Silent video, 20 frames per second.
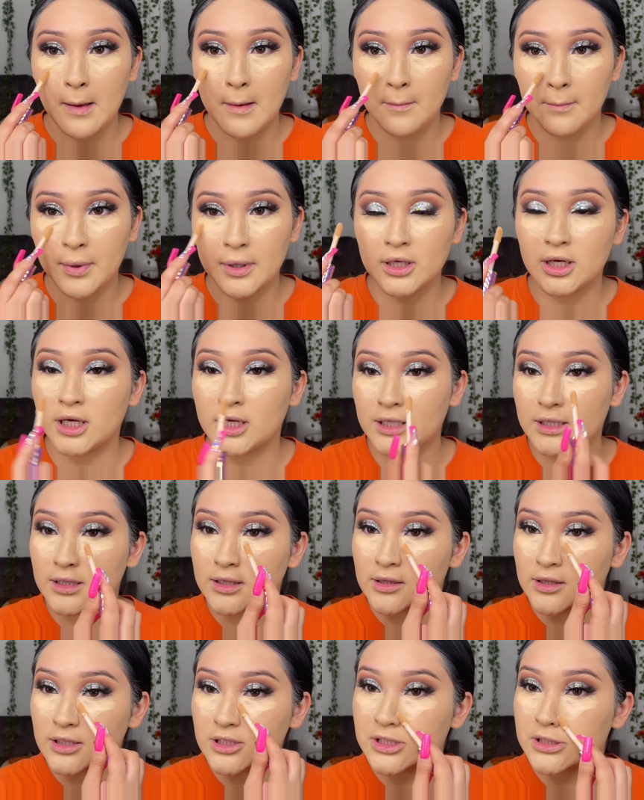But look,
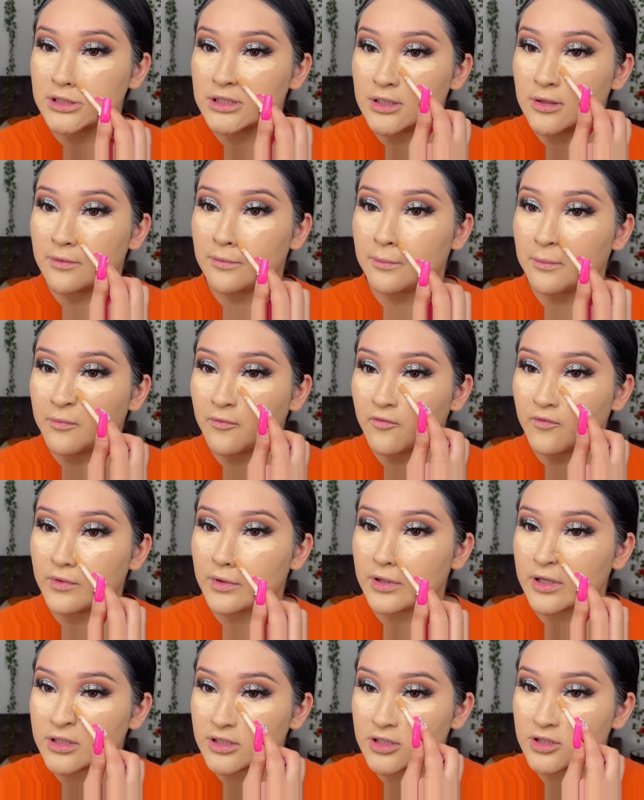this is a
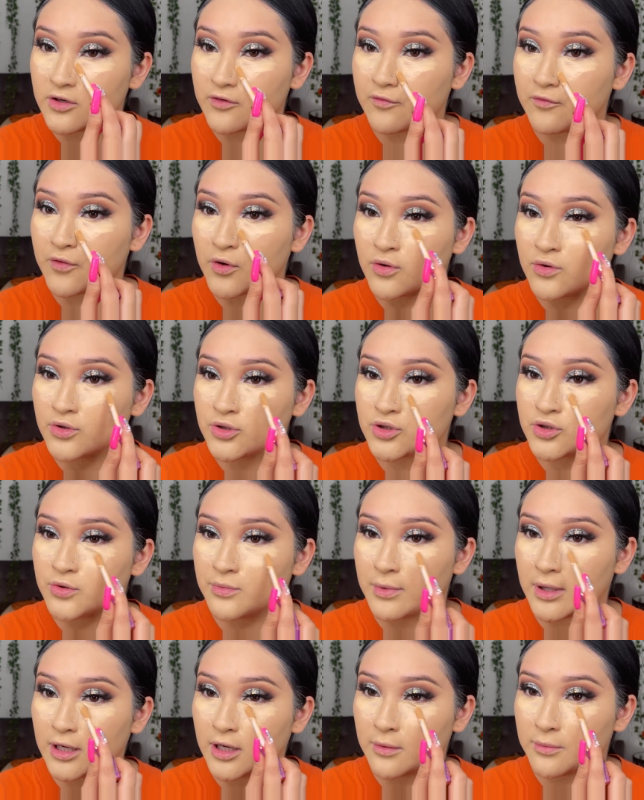photo shoot
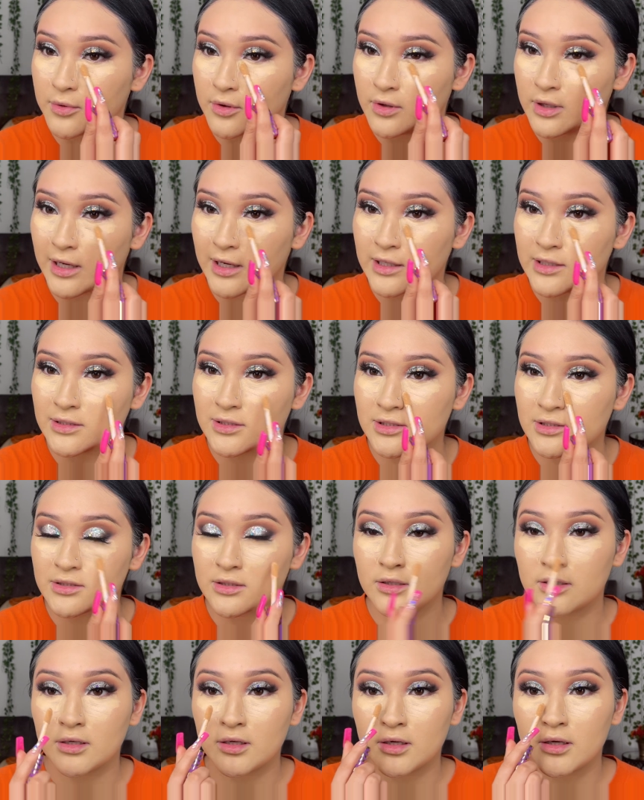makeup, you guys.
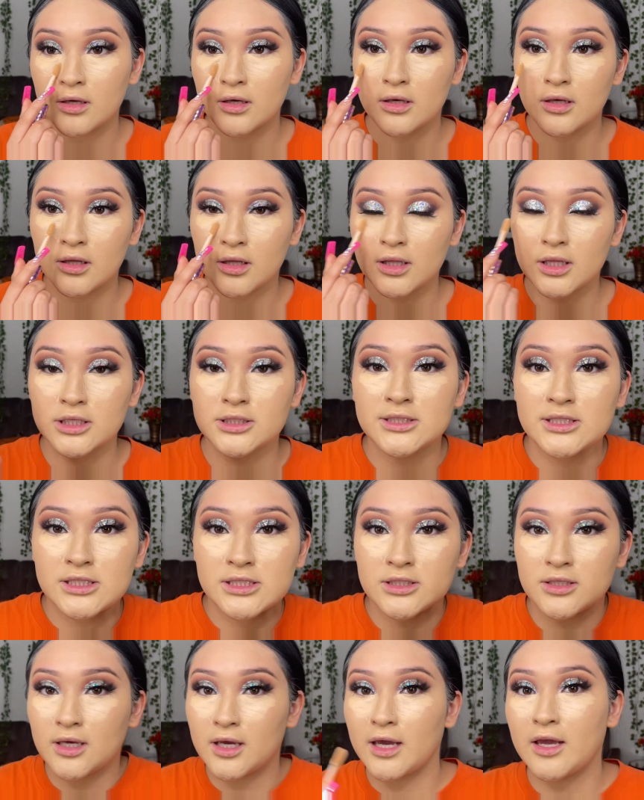This
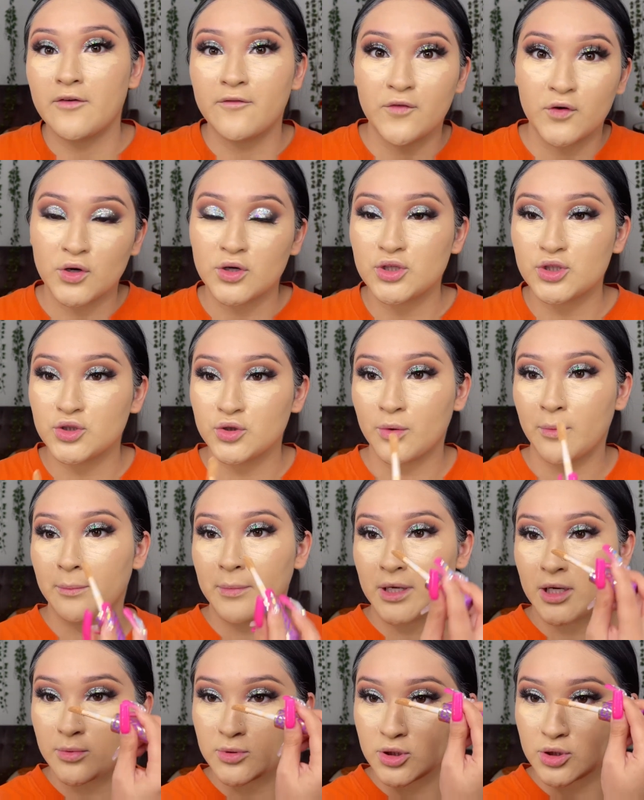is a photo shoot
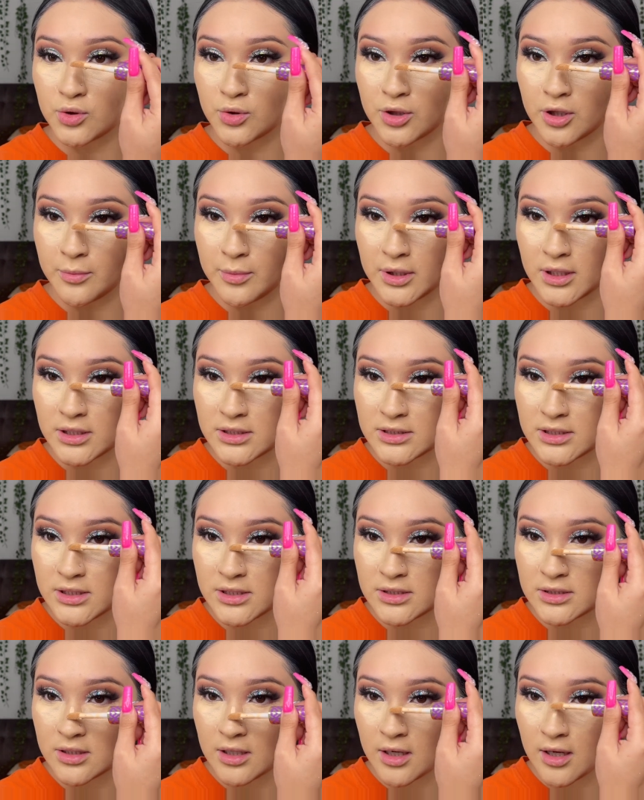makeup tutorial, because
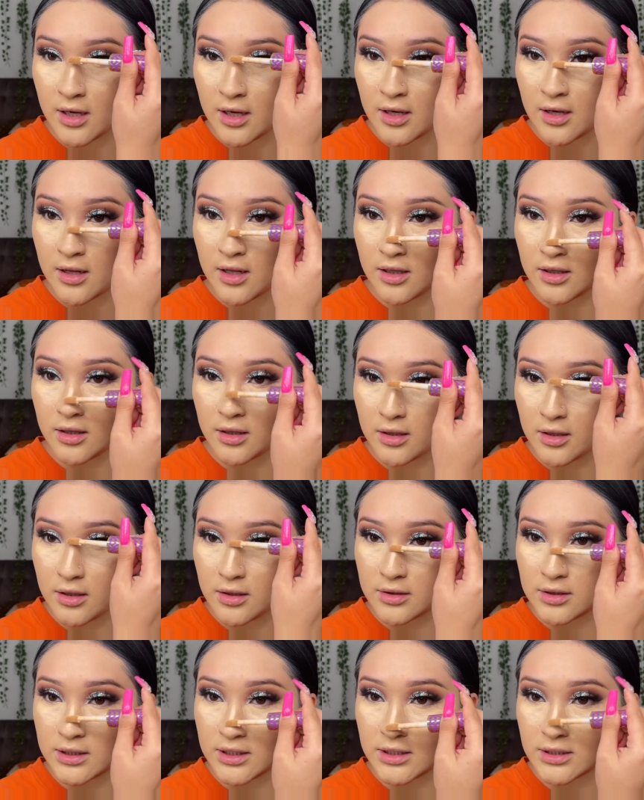
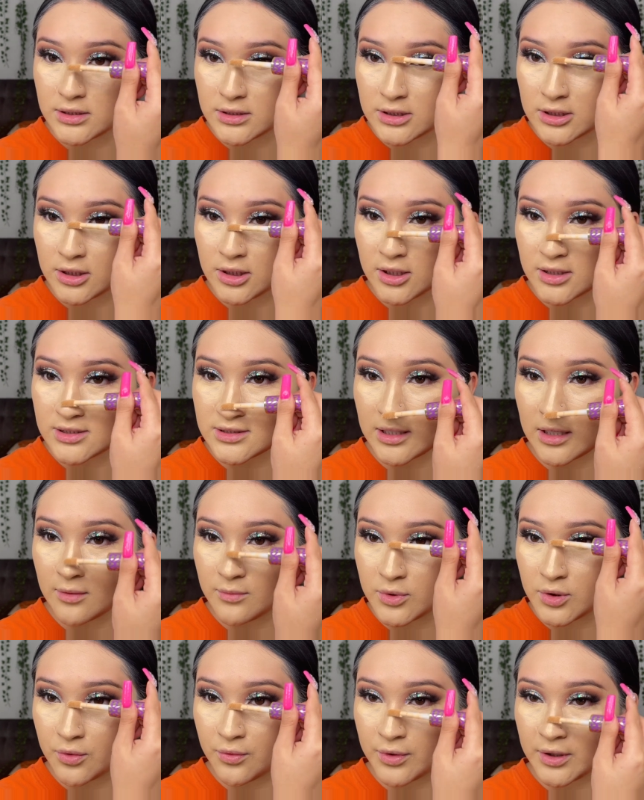these looks that
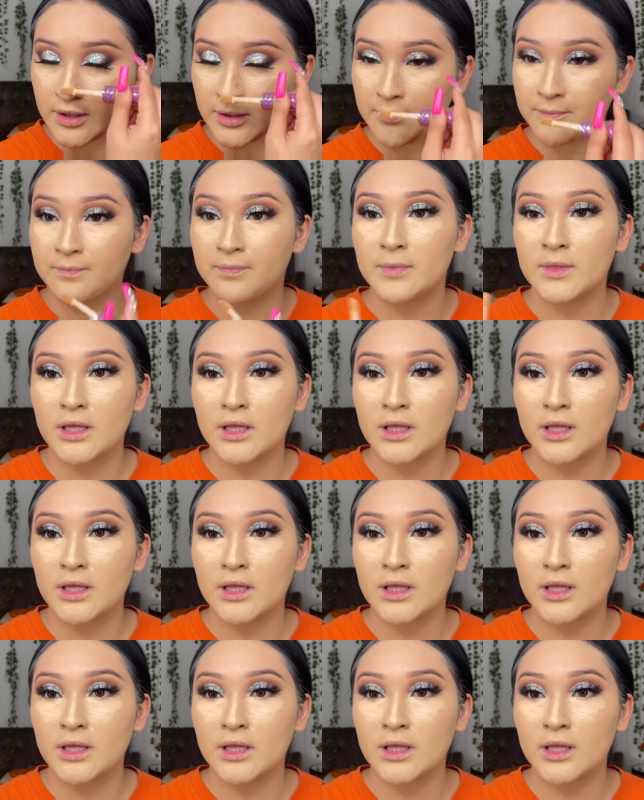I'm doing